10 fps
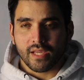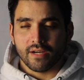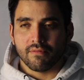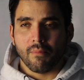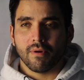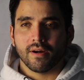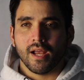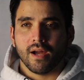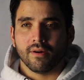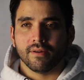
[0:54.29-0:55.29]
I remember
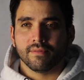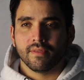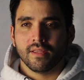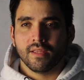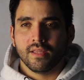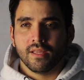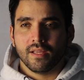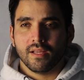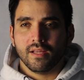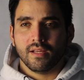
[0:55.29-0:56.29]
how
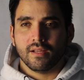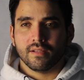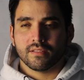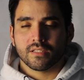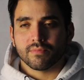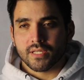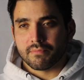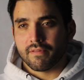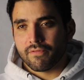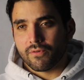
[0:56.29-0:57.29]

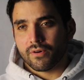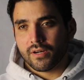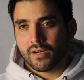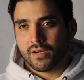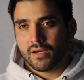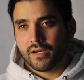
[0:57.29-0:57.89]
sometime before